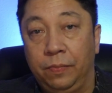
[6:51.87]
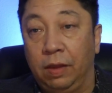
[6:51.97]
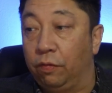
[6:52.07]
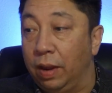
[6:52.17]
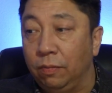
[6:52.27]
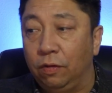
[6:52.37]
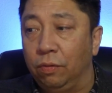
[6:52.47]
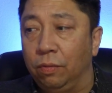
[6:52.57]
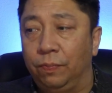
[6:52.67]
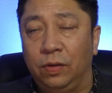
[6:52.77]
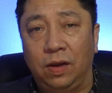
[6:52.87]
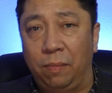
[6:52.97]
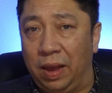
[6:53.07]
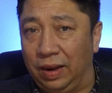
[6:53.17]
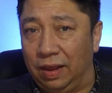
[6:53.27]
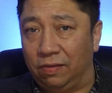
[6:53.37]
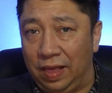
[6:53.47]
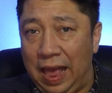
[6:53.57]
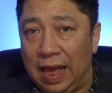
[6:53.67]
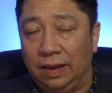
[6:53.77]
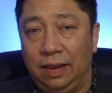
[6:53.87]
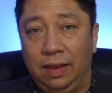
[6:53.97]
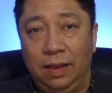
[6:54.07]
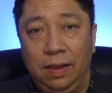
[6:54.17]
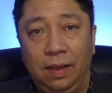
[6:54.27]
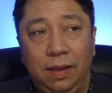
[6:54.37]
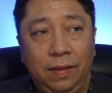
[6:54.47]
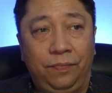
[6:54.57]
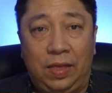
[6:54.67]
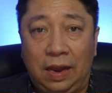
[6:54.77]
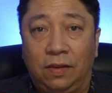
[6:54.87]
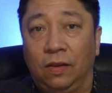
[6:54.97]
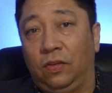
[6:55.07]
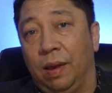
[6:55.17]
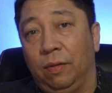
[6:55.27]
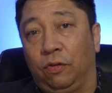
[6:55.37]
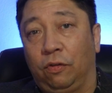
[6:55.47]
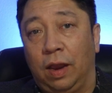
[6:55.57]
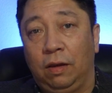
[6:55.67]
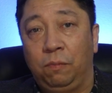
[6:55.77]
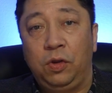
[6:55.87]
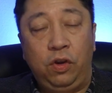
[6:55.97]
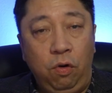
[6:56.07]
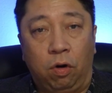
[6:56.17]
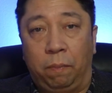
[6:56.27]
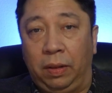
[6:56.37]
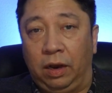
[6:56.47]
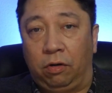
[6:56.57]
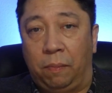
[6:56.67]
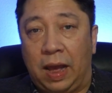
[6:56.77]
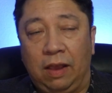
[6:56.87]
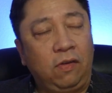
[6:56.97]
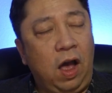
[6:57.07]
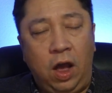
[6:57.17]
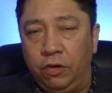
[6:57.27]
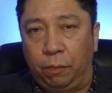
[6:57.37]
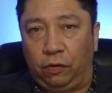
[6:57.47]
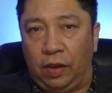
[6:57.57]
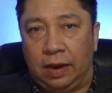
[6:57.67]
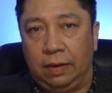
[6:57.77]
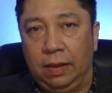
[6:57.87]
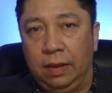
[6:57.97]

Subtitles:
And for him to come out against that does demonstrate pure political bias, 100%.